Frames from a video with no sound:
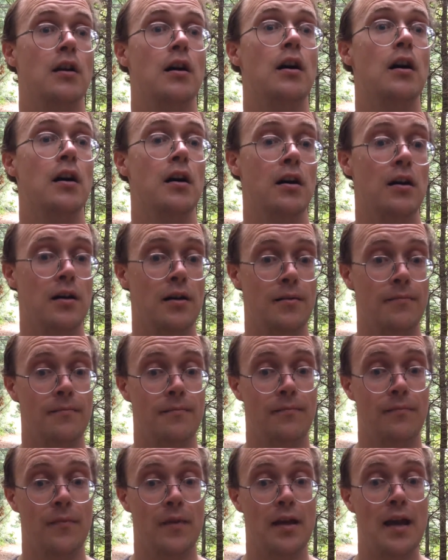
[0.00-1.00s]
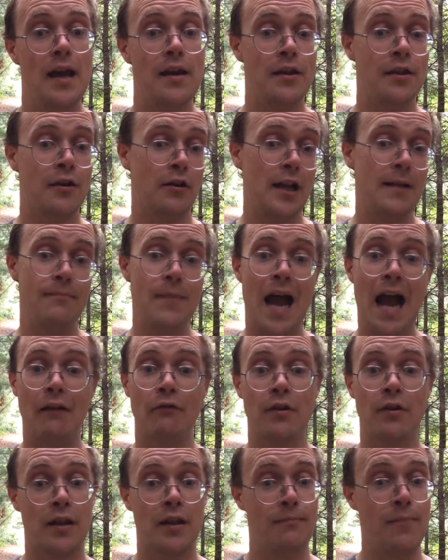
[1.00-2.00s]
and certainly
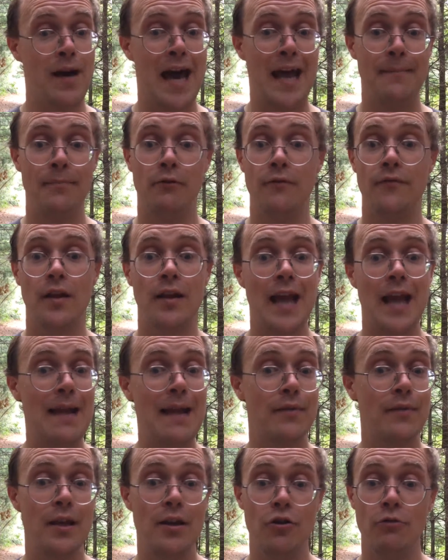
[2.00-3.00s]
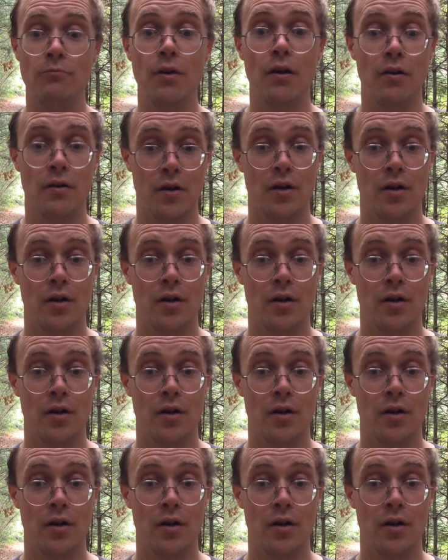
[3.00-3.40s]
backwards compatibility with the GameCube.